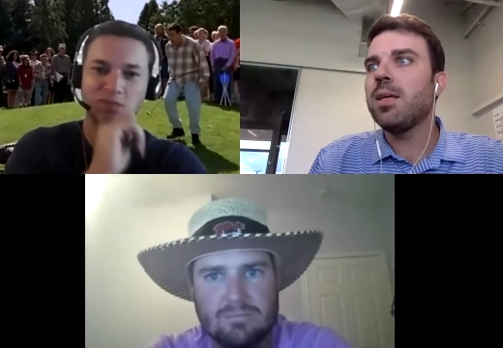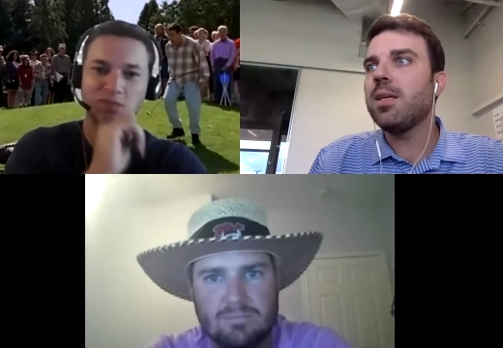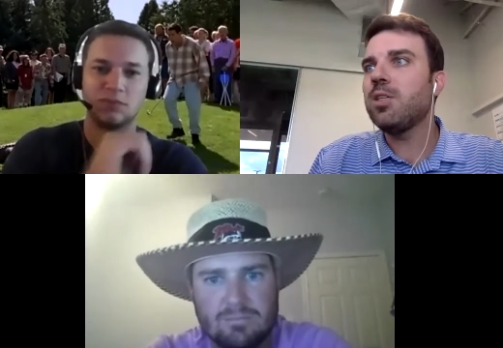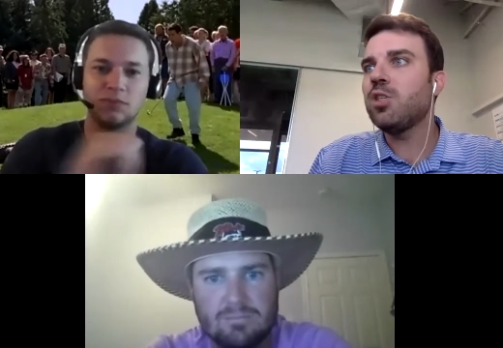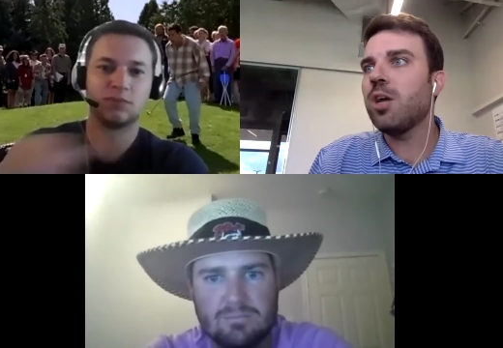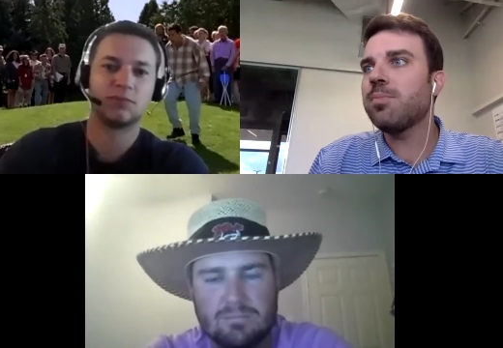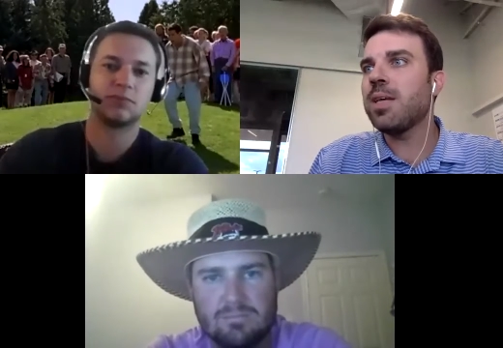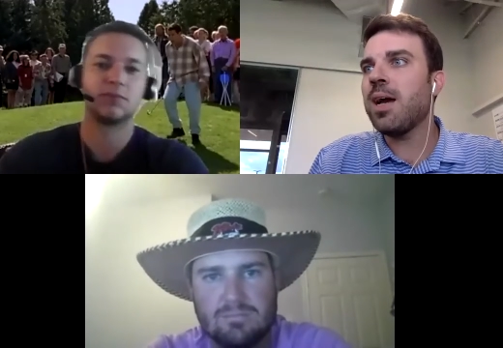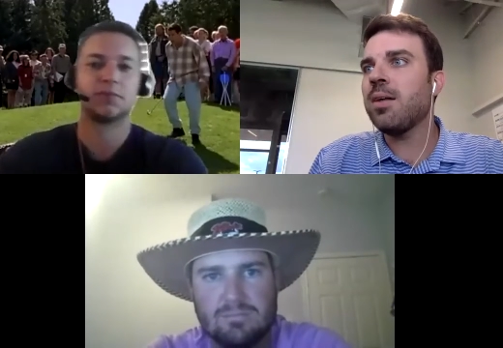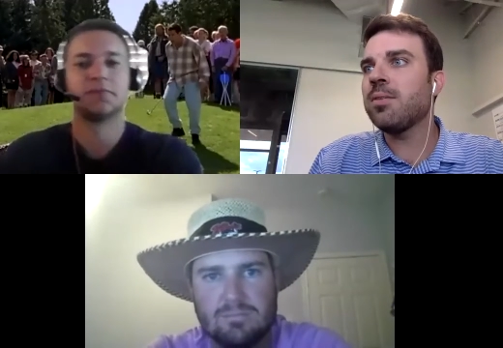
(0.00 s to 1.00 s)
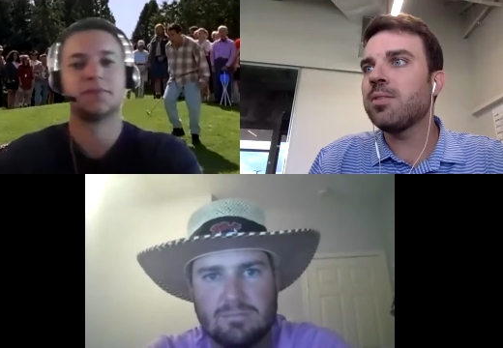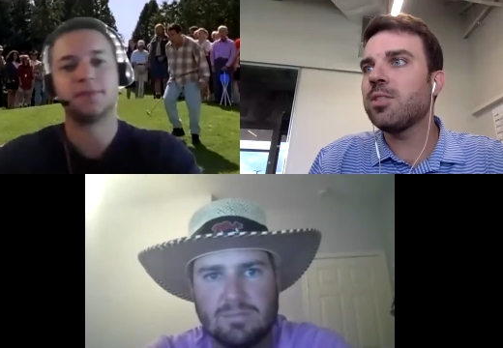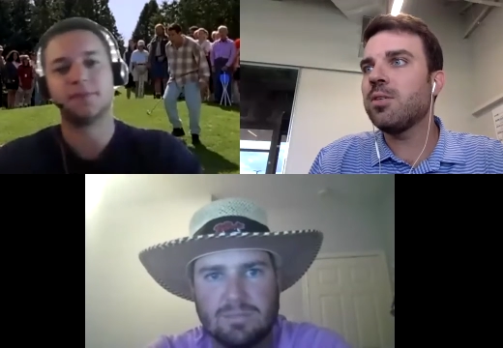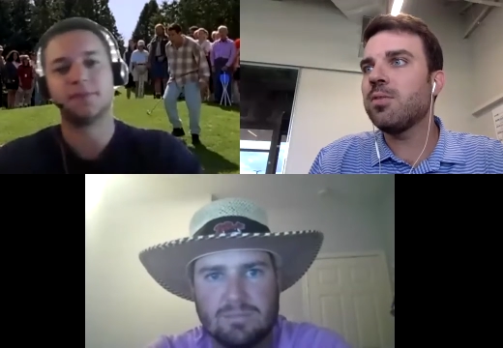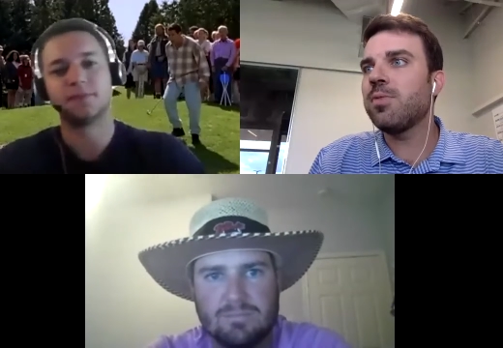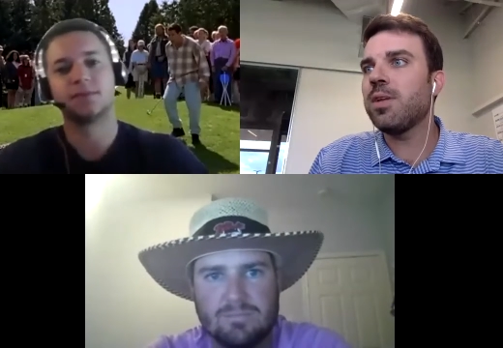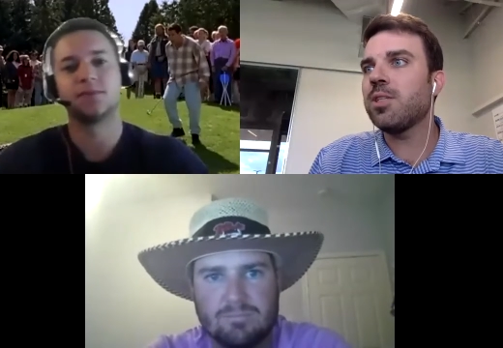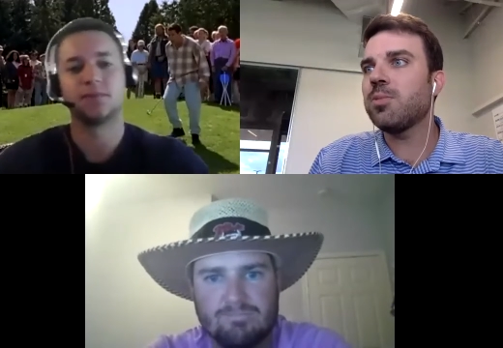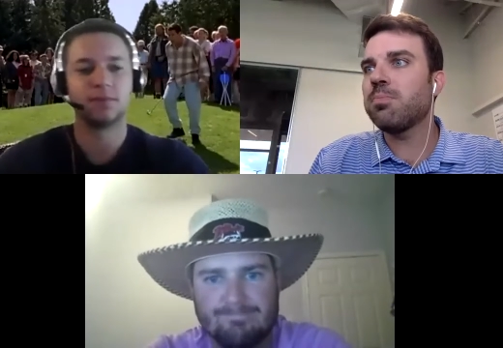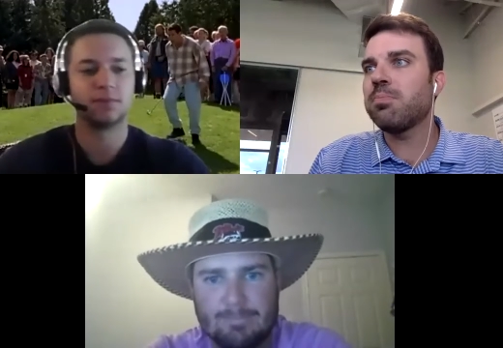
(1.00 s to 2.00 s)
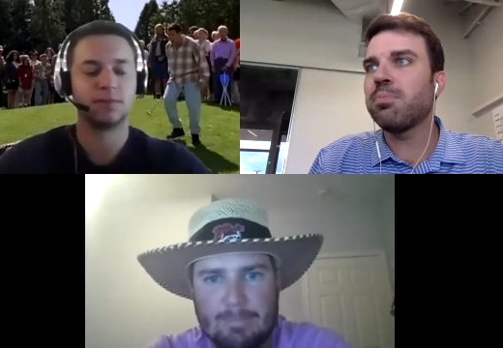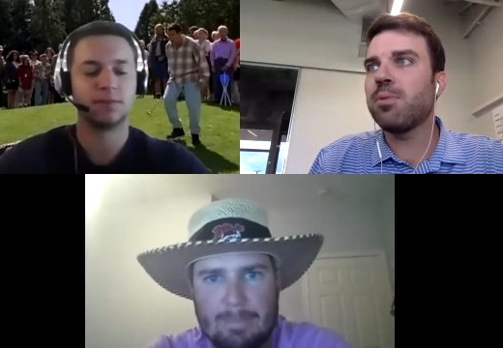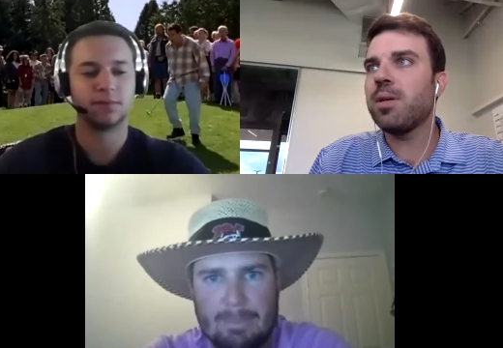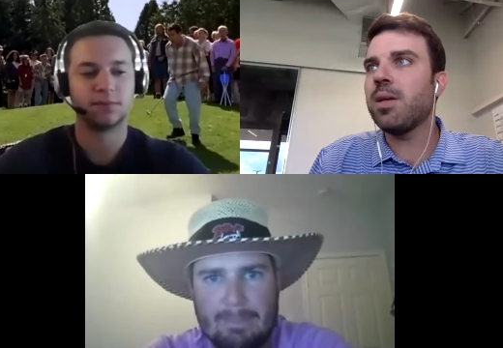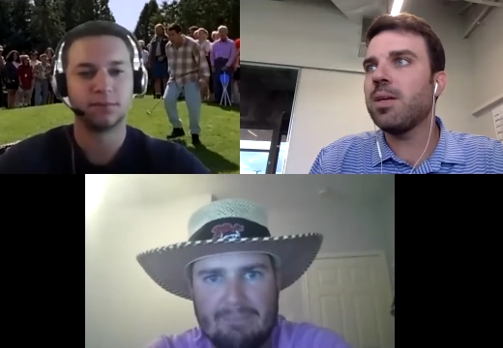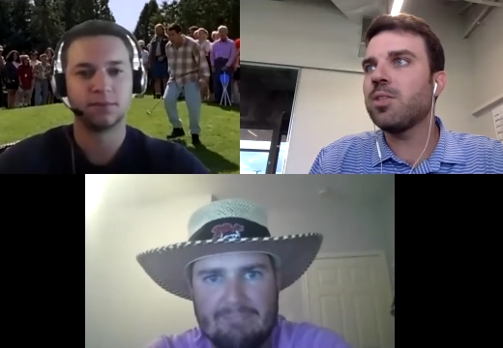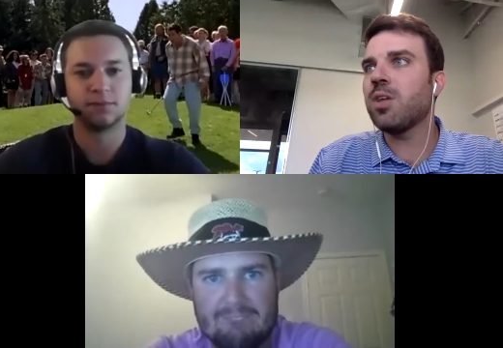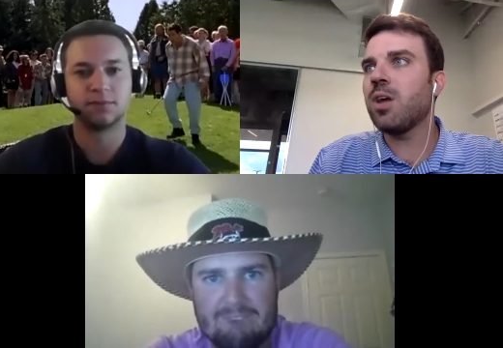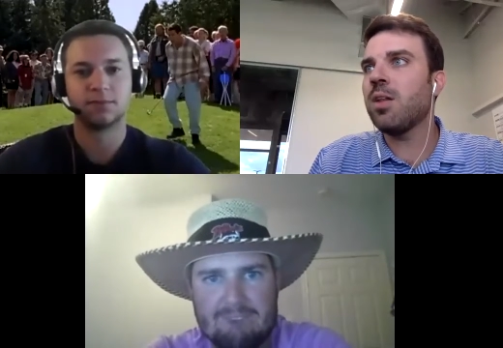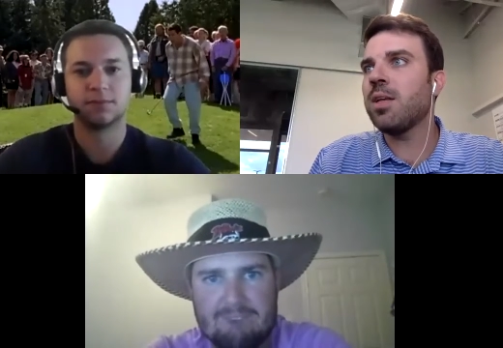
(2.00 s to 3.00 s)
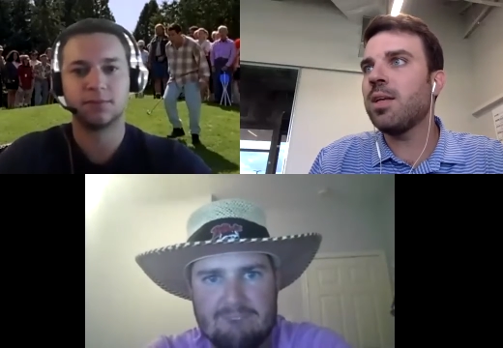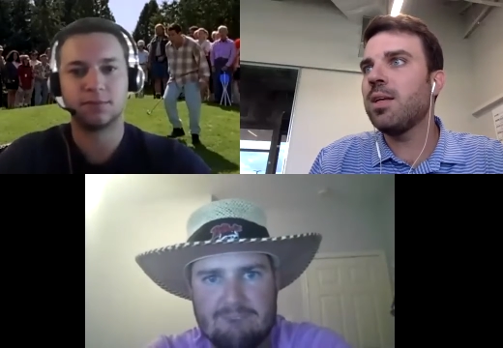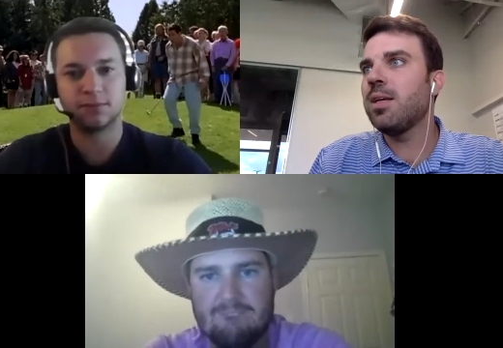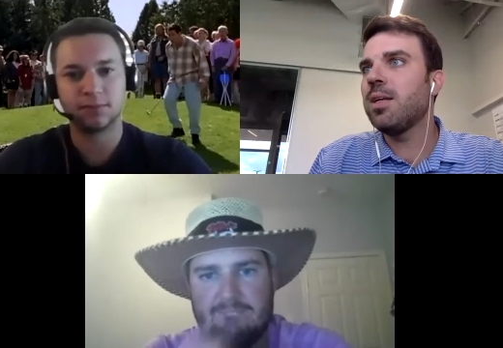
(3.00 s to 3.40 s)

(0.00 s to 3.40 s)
Speaker 1: he dropped down, still finished pretty uh, solid.